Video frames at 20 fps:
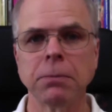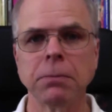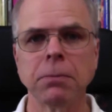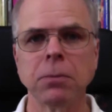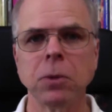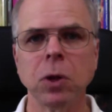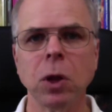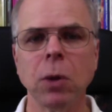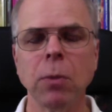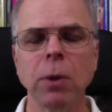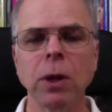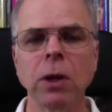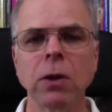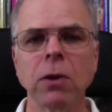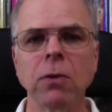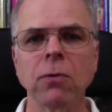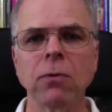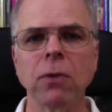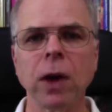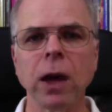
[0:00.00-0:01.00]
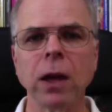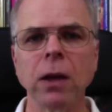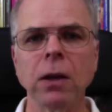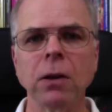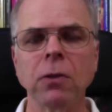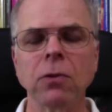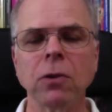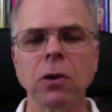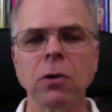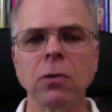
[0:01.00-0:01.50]
nobody could find
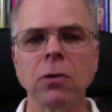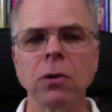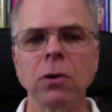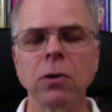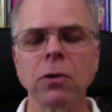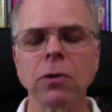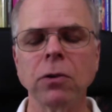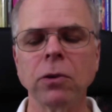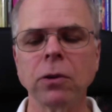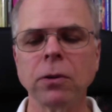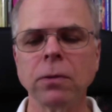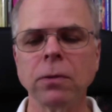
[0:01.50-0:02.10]
his owners.